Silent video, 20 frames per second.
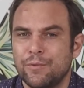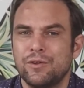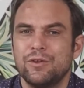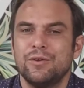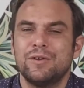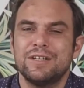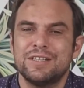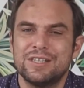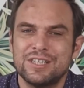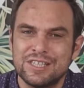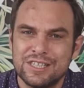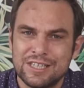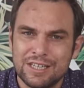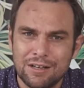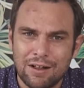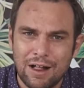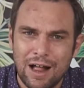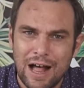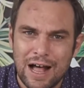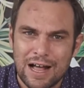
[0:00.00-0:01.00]
You can
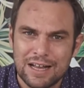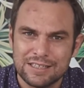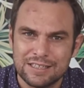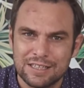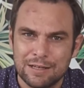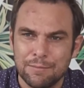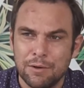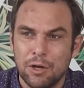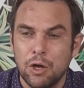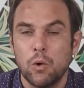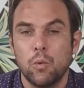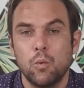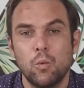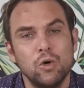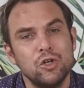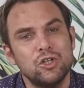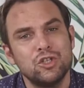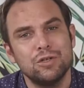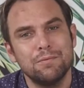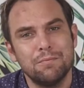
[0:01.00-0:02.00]
still ask them,
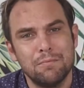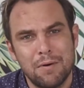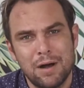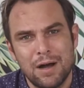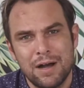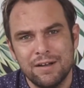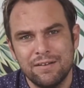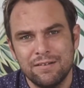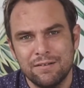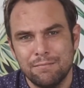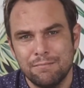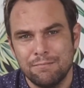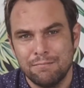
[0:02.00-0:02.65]
would you mind